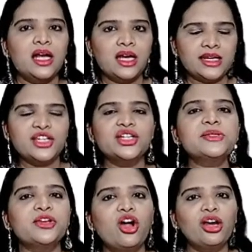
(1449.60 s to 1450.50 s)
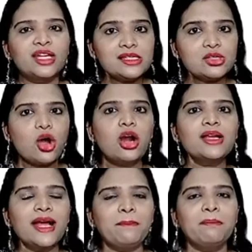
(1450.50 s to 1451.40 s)
regions are called as
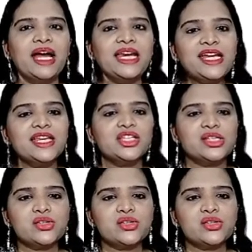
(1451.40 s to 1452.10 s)
non-combining region.